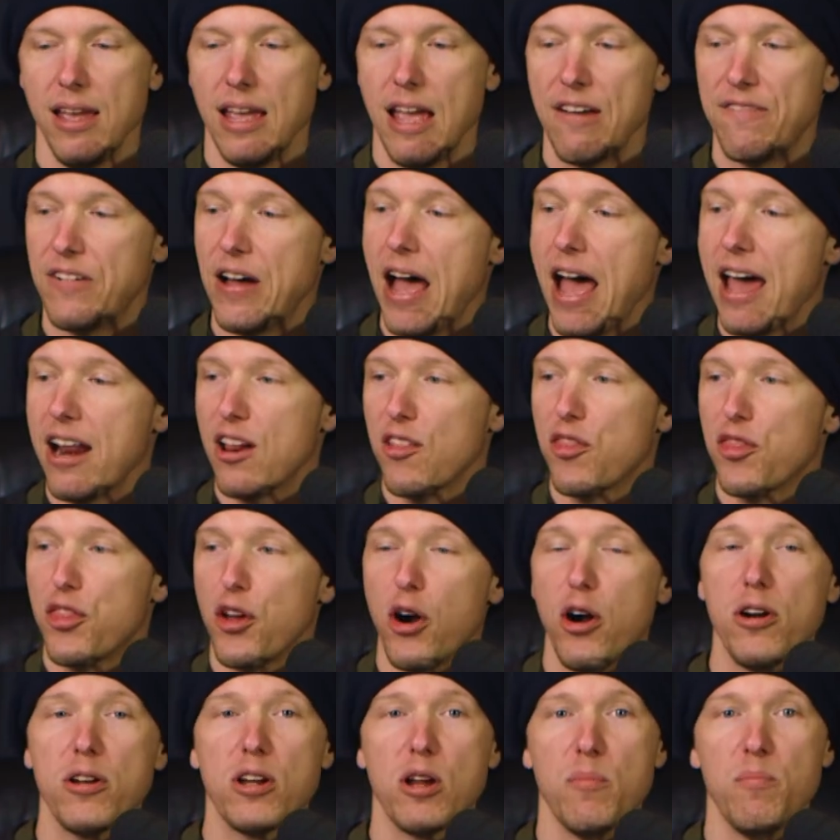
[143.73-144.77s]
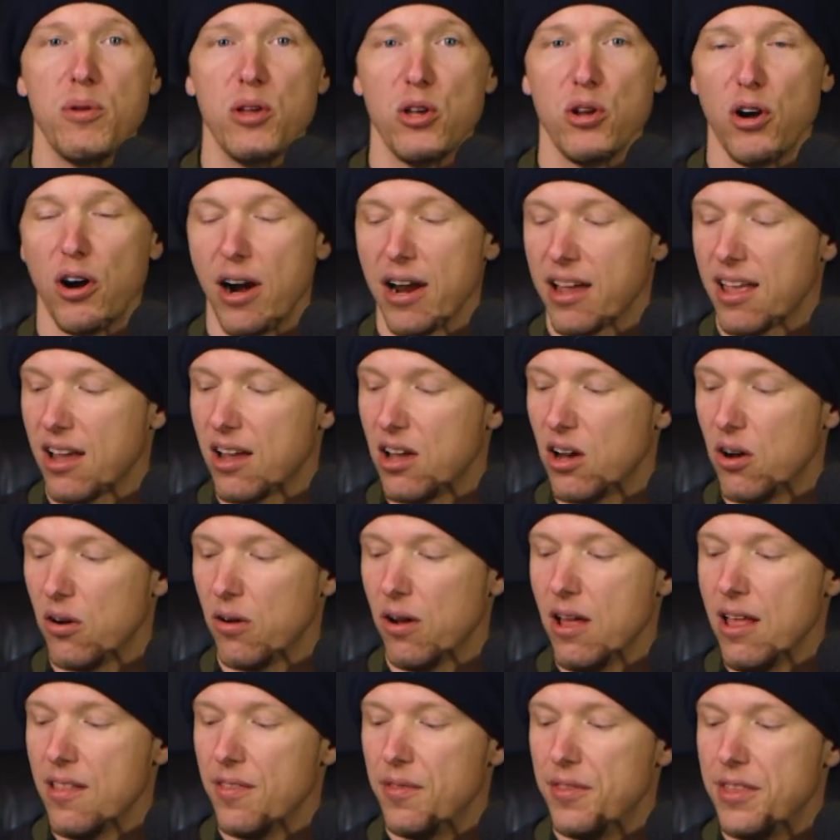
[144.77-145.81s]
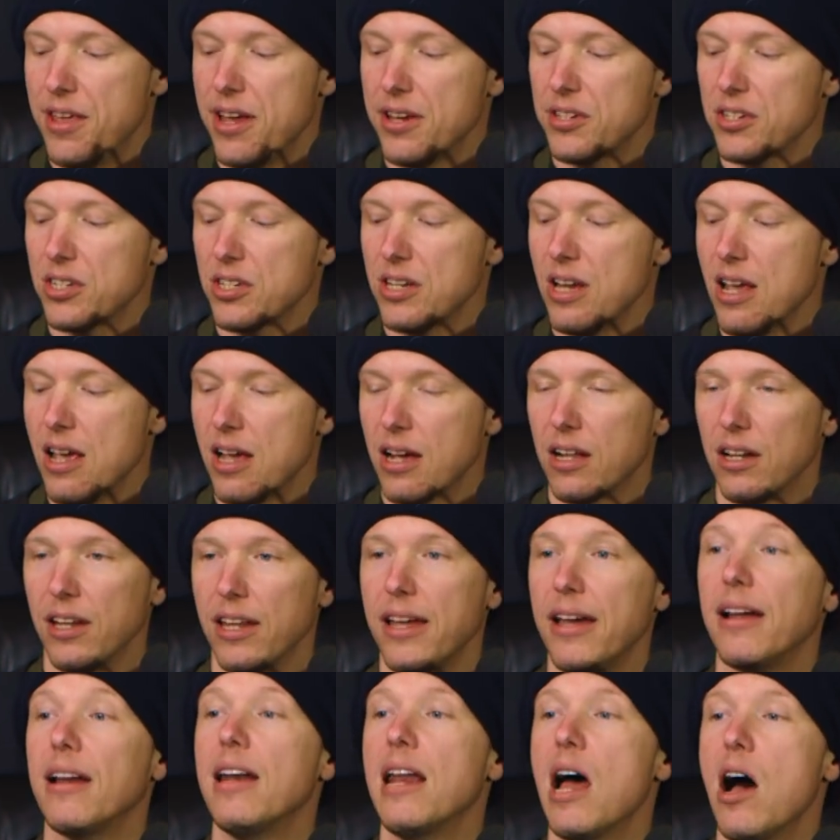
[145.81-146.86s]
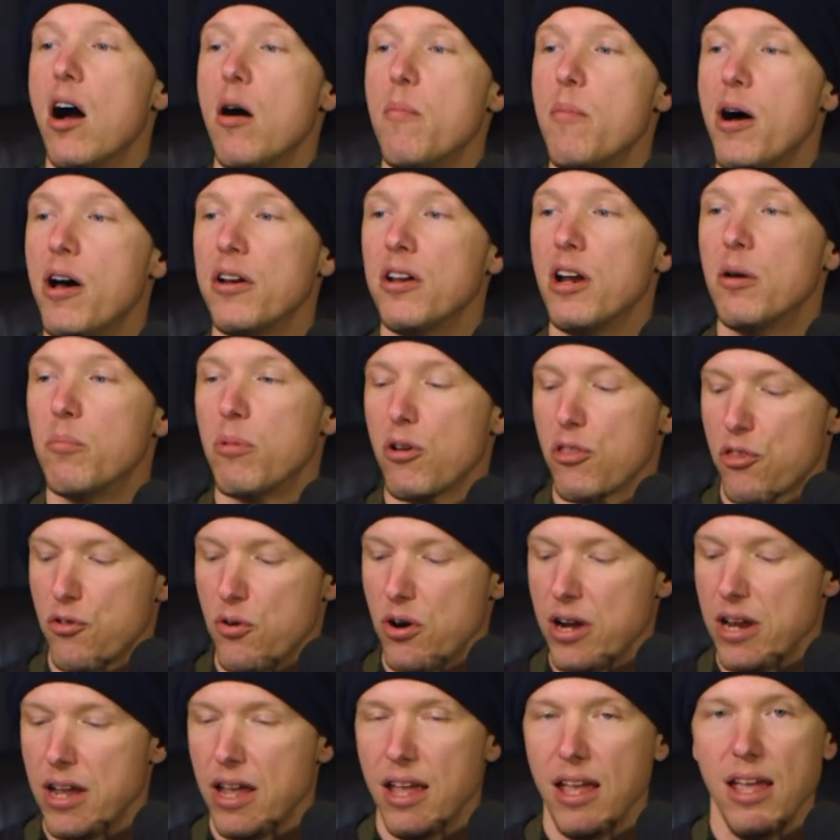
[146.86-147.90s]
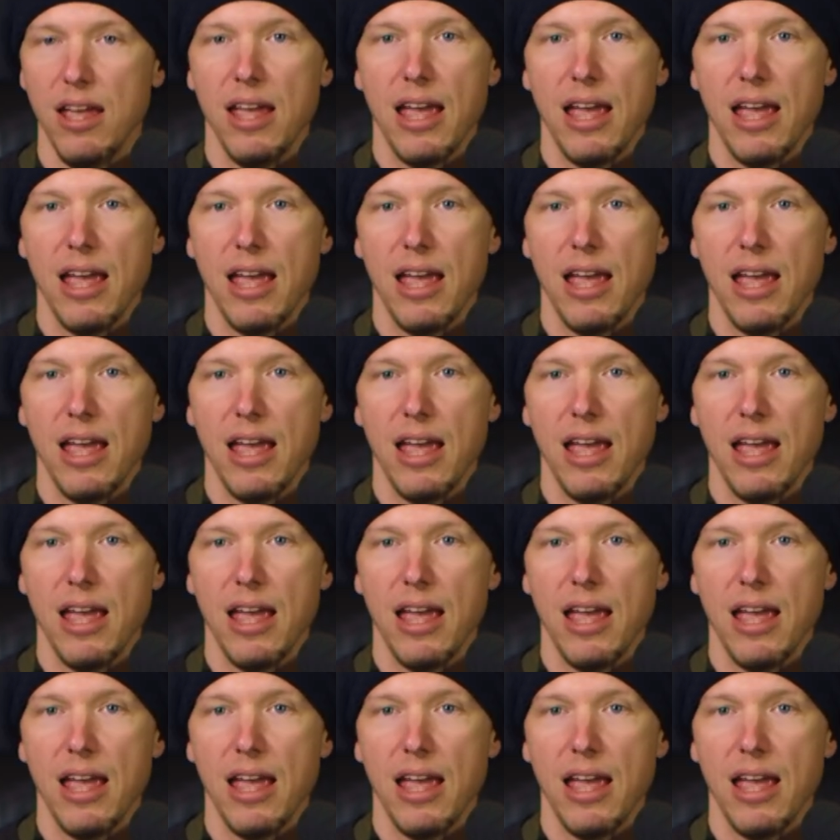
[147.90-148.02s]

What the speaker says: If I had a third computer, I could go this, click. Now I'm on number 3.